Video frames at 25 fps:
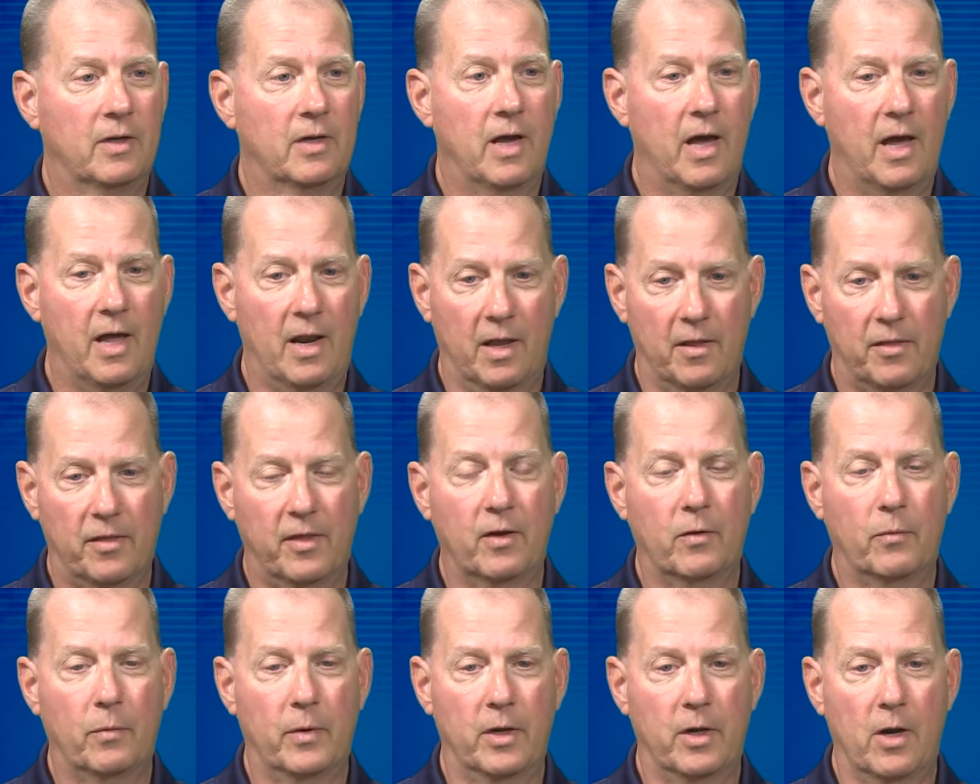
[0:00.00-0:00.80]
And I
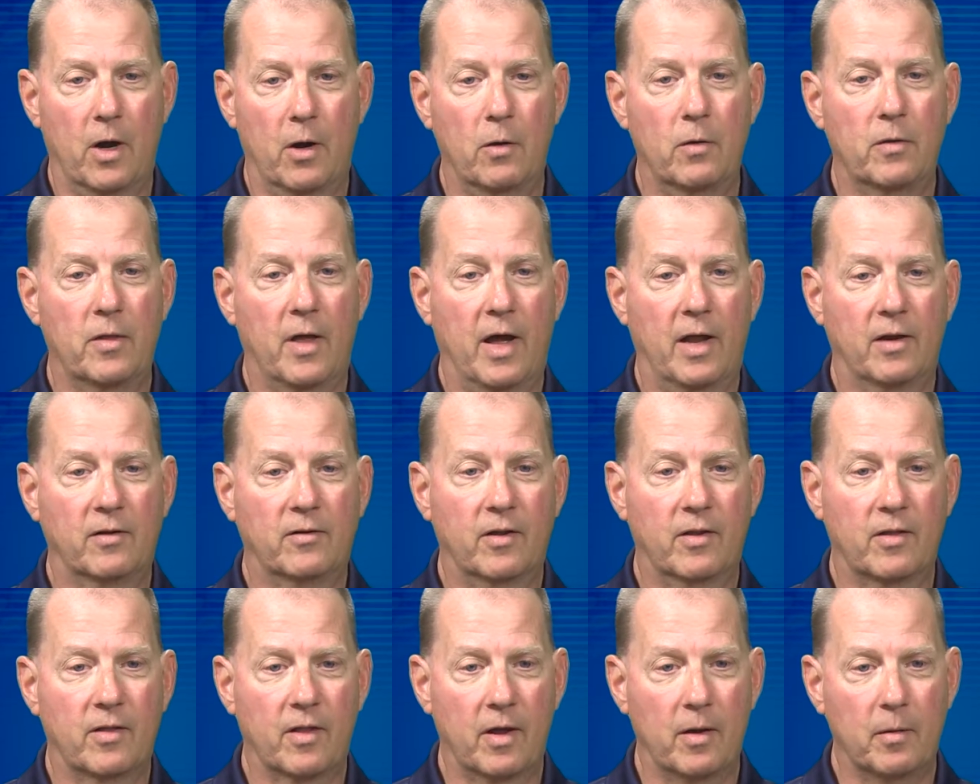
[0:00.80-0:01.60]
think we owe that
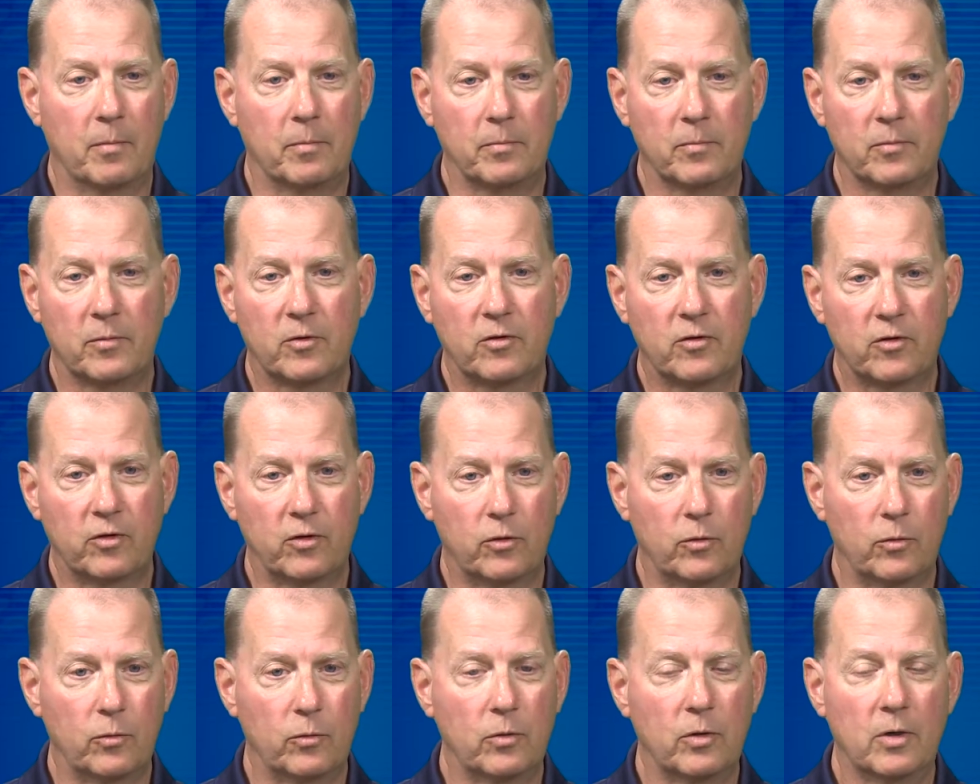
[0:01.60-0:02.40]
to them
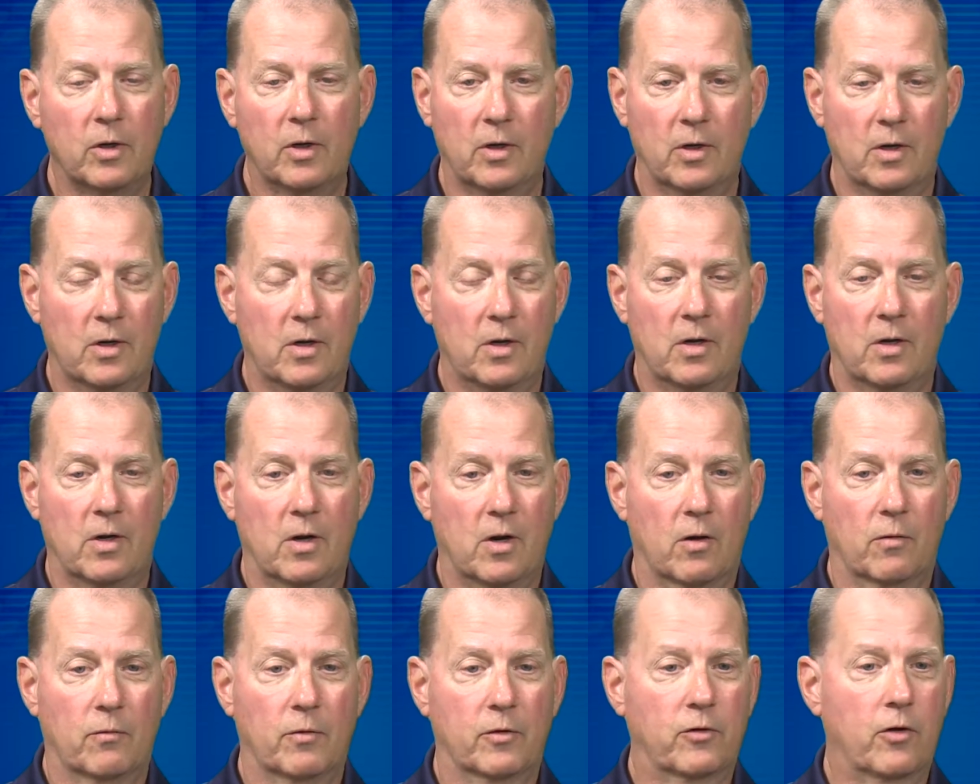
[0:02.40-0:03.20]
to
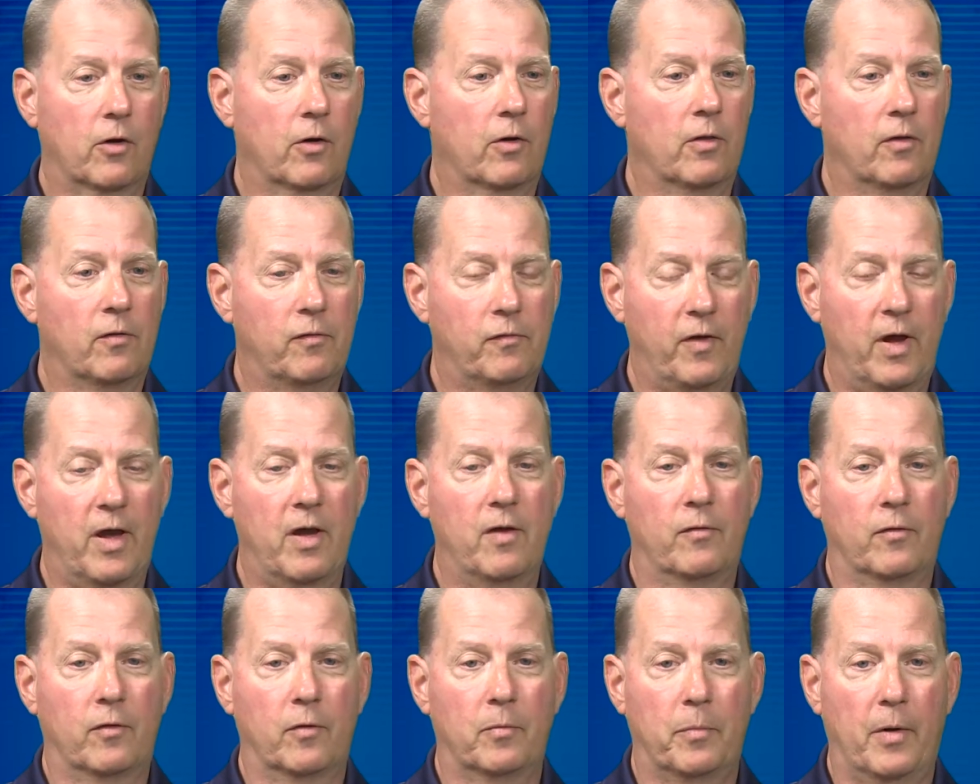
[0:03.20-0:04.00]
return the
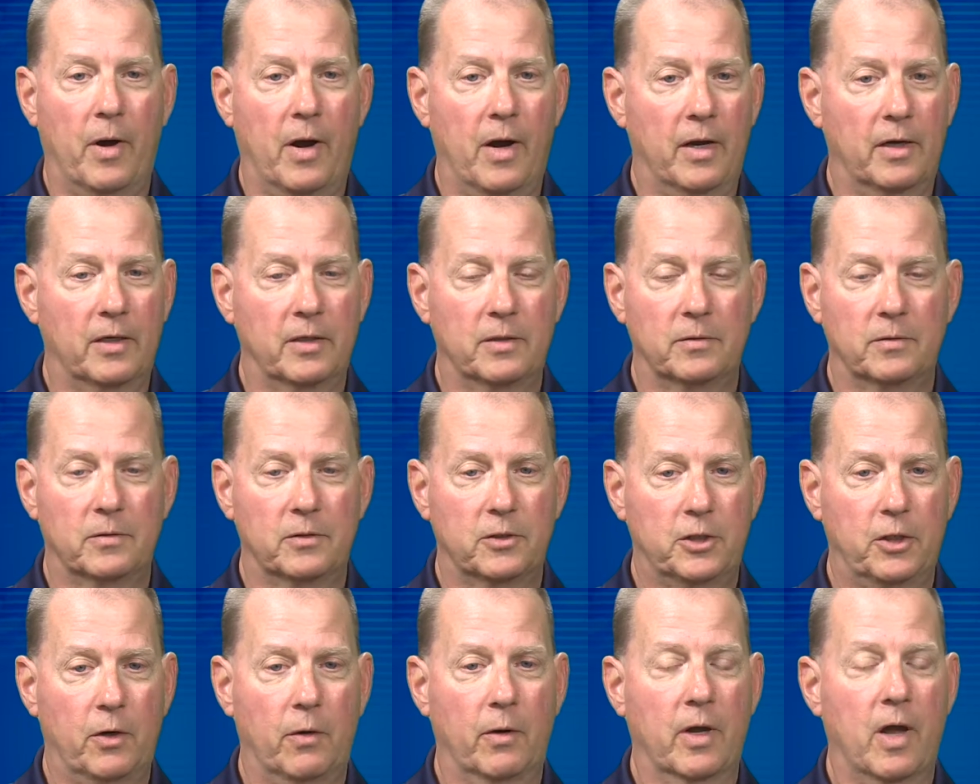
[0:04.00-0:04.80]
favor by
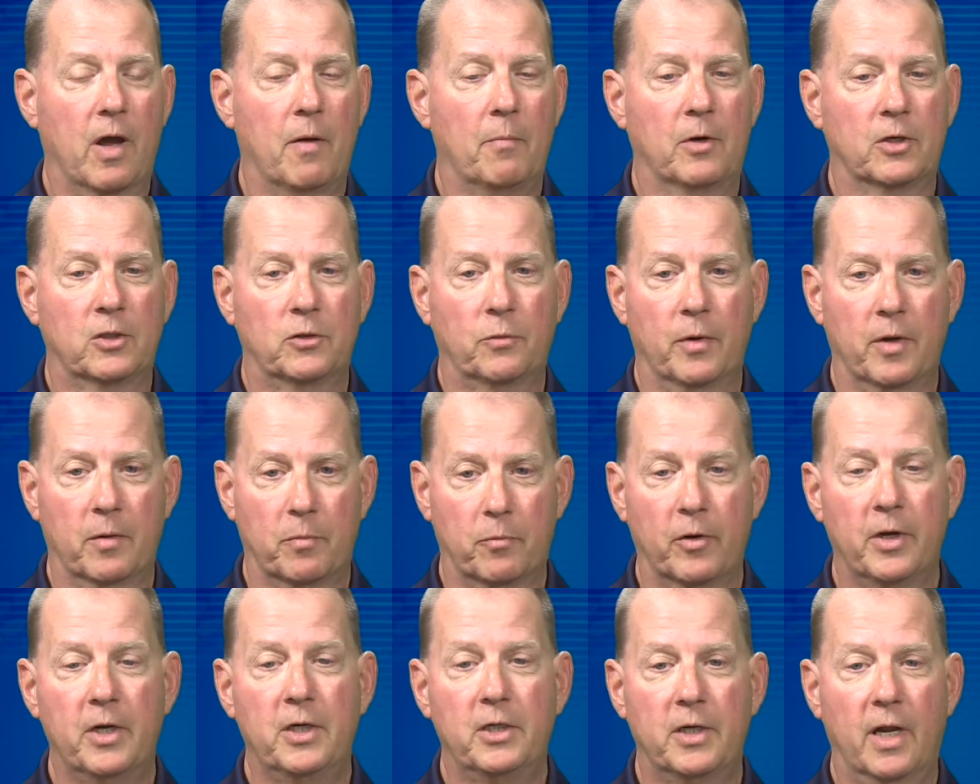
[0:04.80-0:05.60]
showing how much we
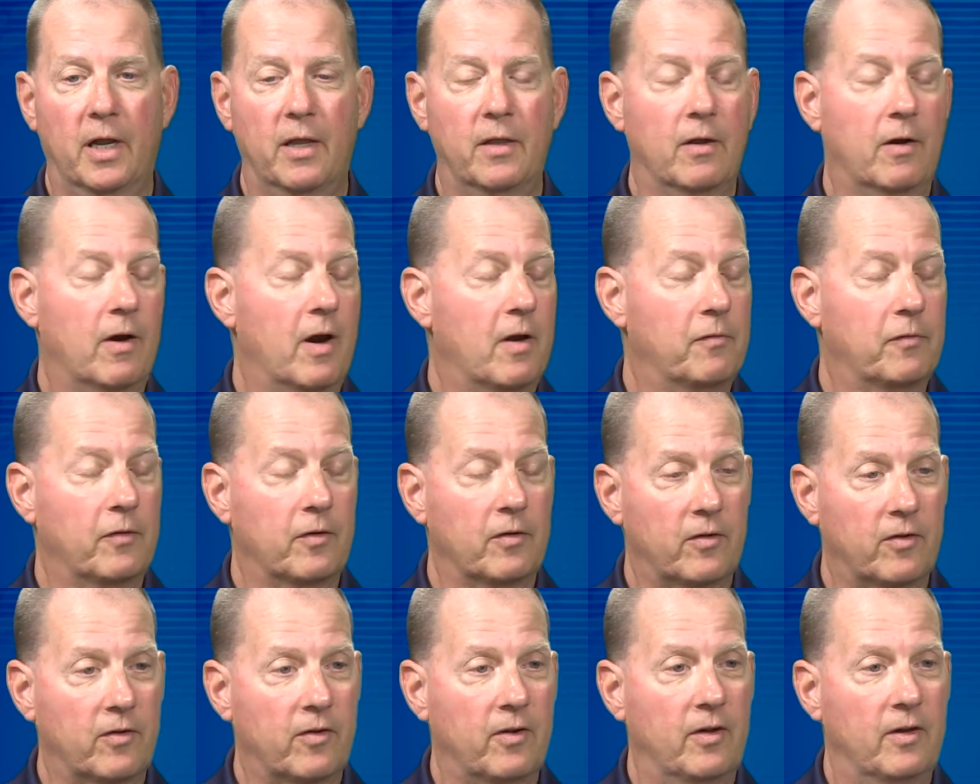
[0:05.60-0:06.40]
appreciate their
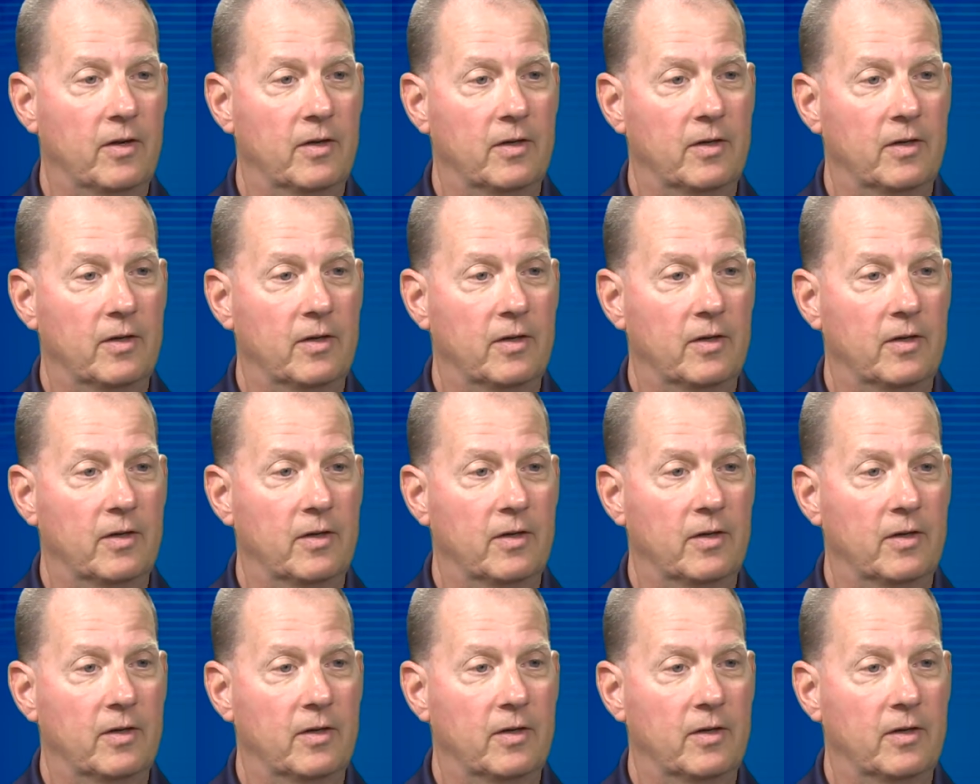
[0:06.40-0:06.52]
efforts.